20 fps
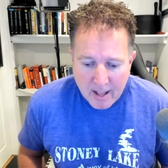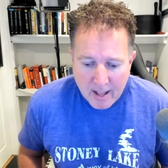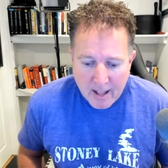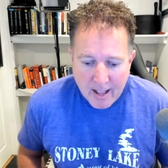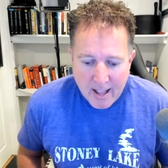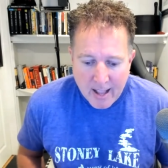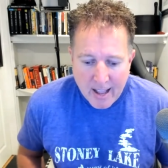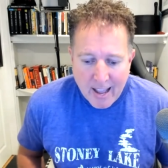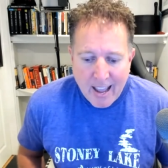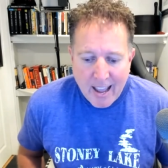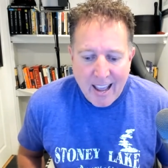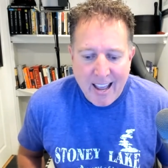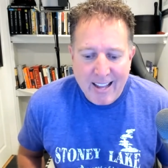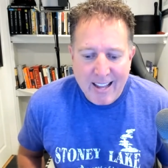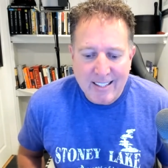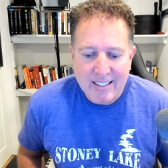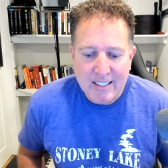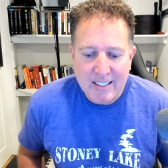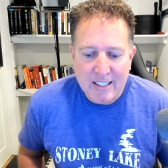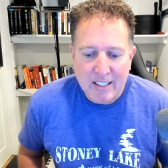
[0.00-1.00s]

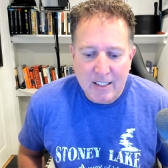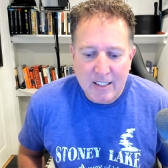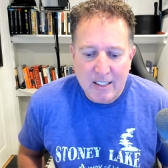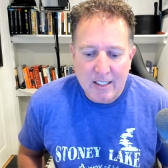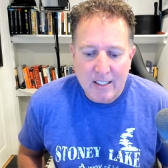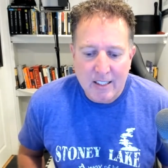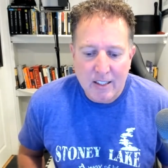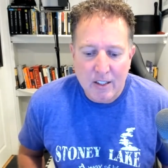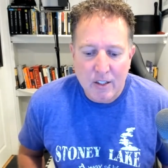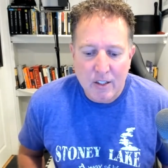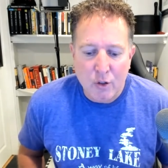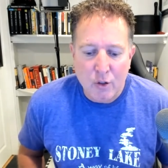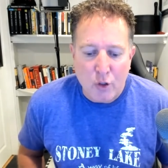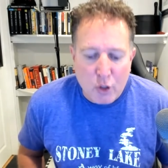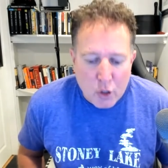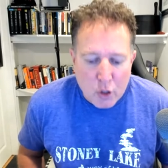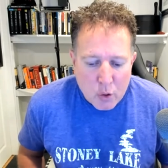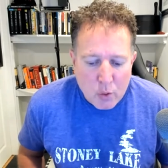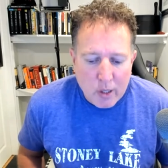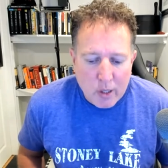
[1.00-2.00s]
and
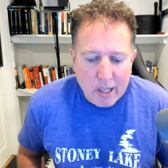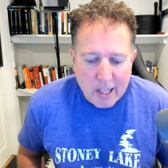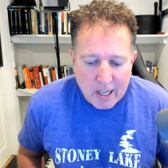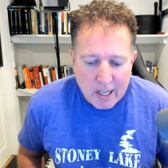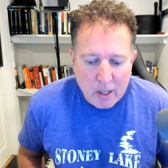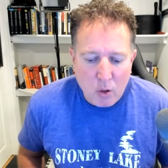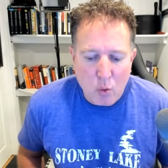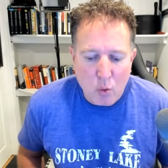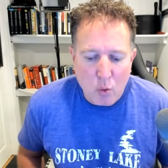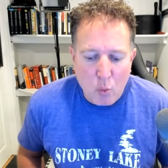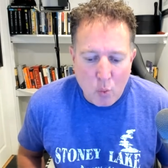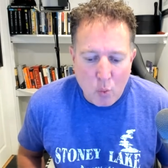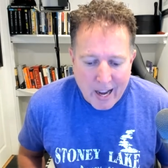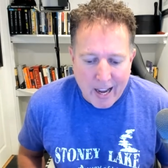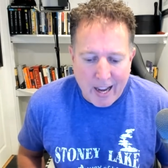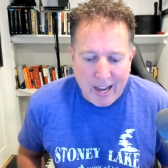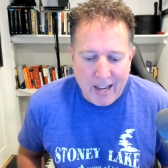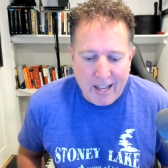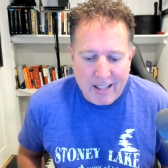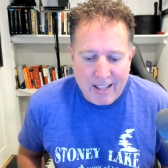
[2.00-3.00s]
do it in a
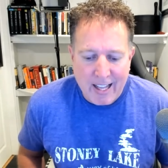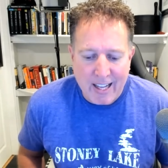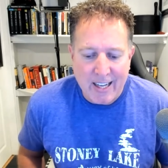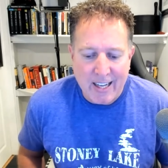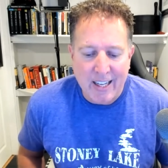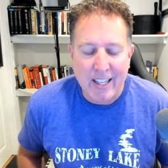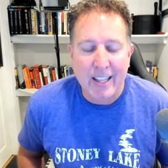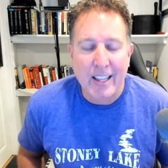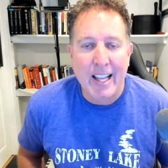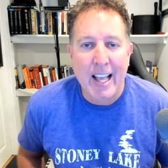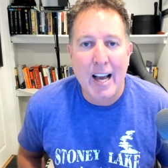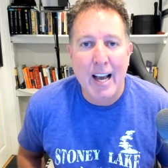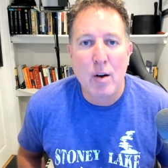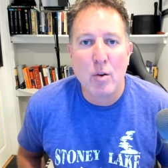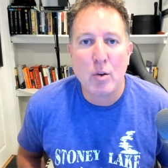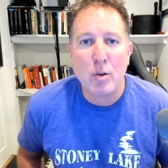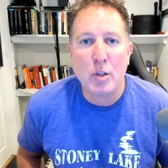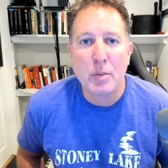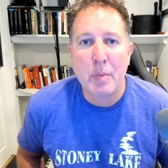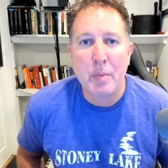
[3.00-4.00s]
way that it
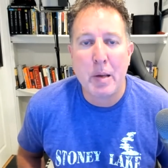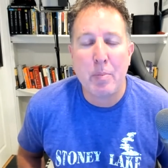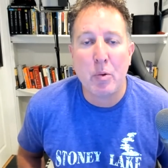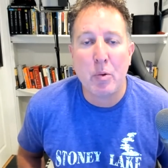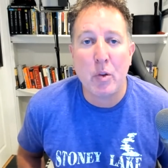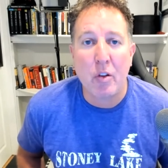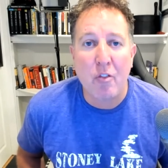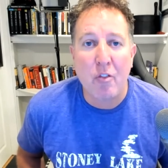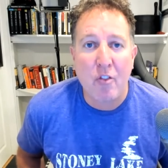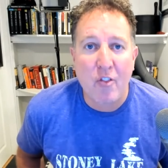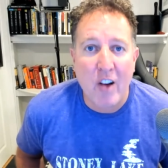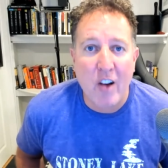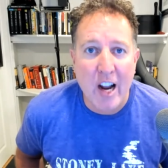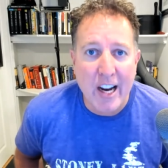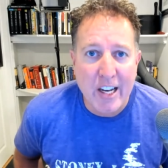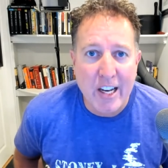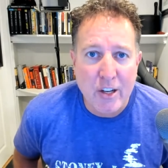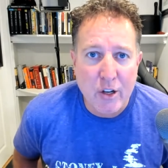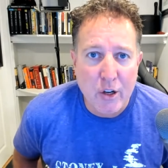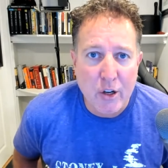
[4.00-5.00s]
allows people to
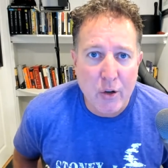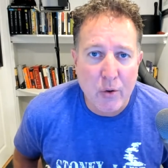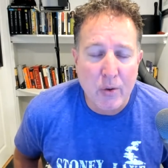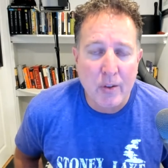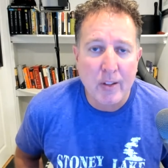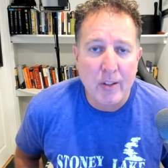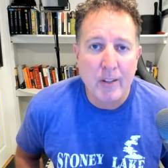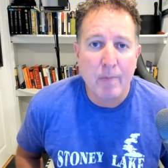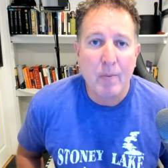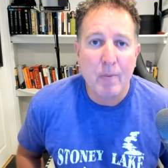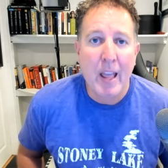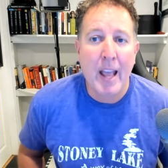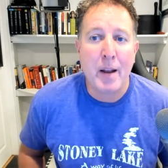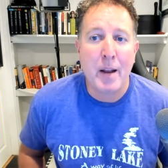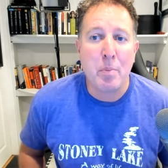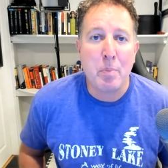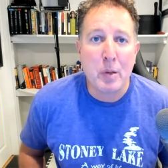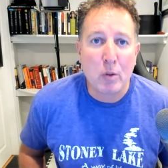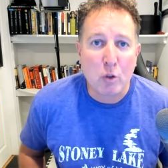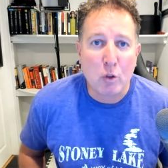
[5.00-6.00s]
find you and
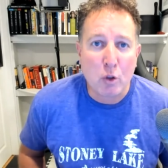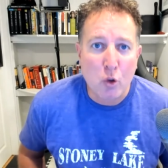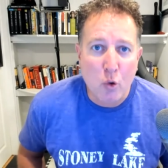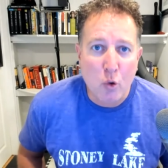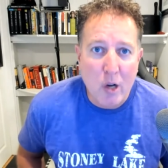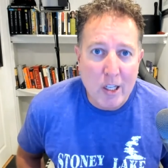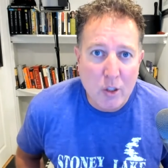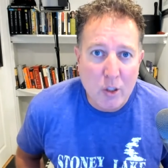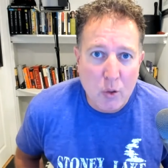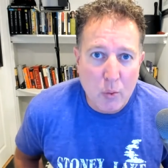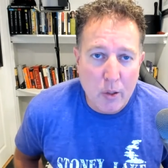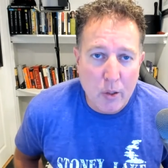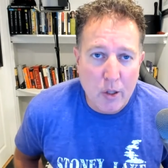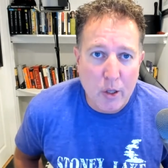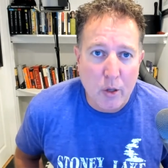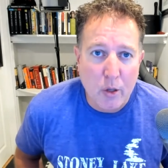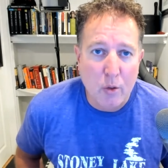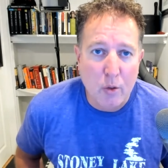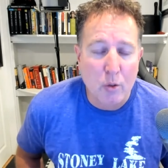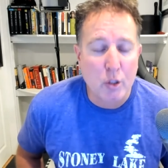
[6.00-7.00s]
build trust with
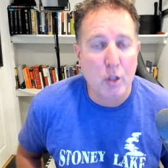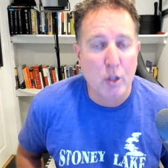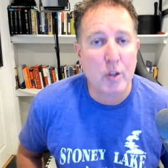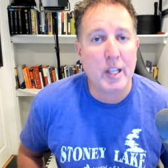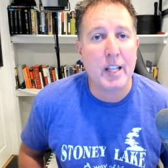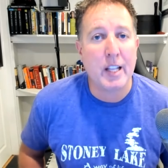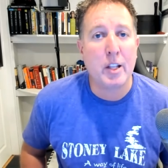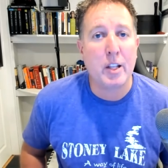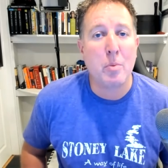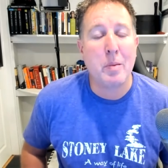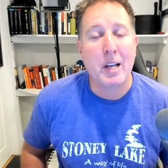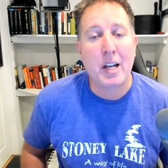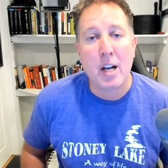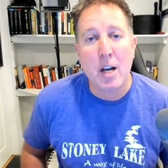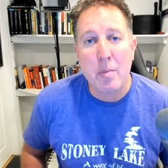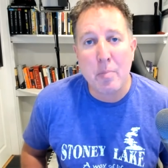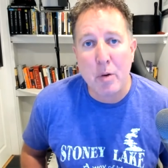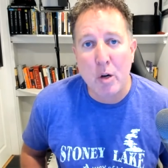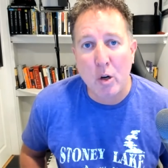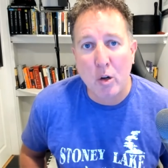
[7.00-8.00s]
you so that they'll
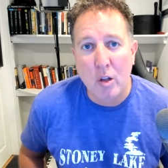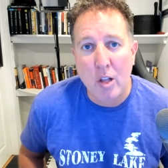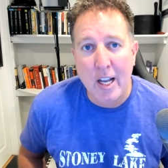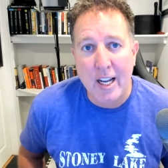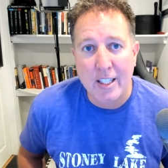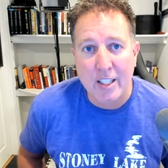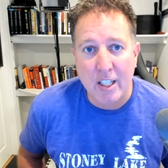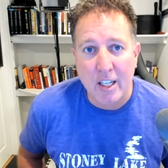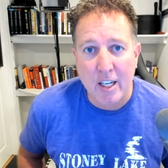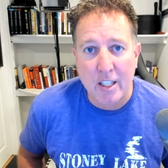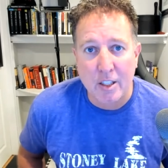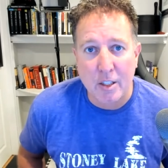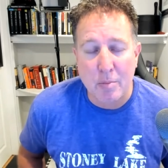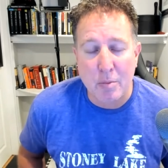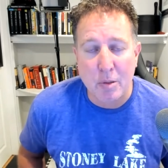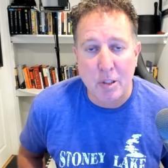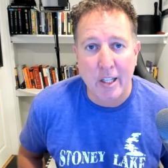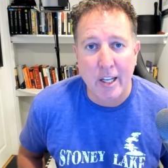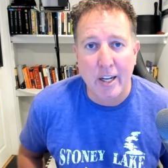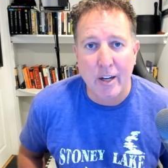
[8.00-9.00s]
become your clients and
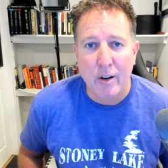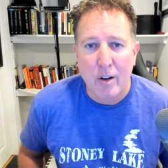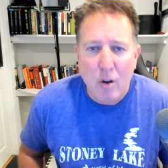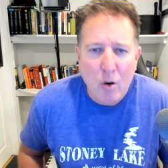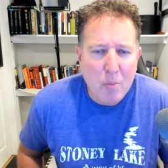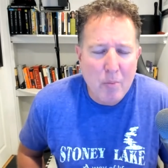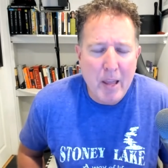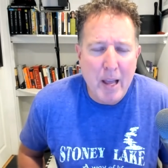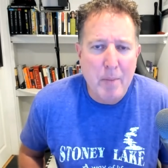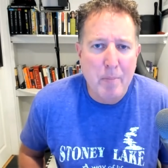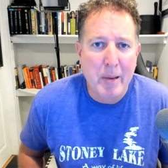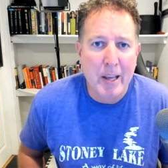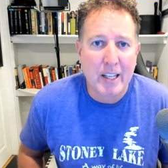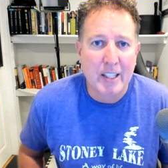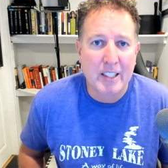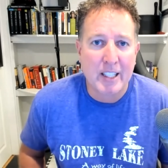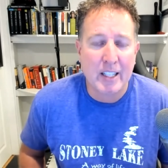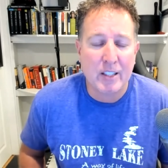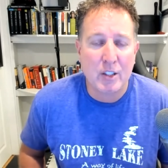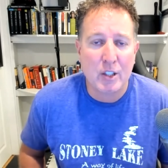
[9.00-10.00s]
customers later. I hope that
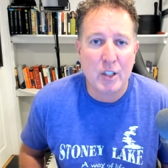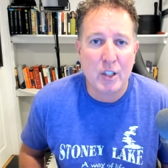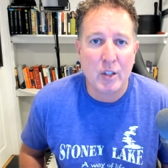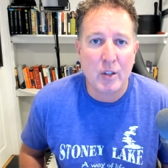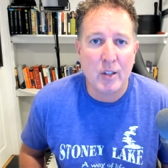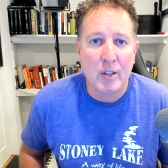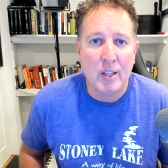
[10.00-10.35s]
makes sense to you.